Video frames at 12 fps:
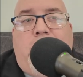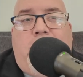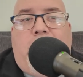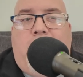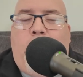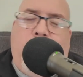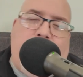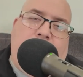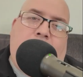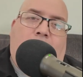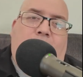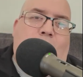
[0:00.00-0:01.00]
And we'll get
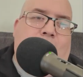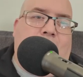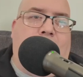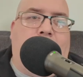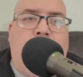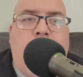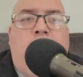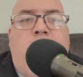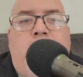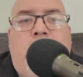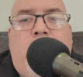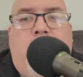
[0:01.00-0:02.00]
into that a little bit later.
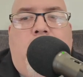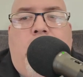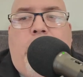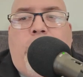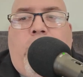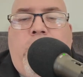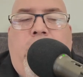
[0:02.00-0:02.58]
Right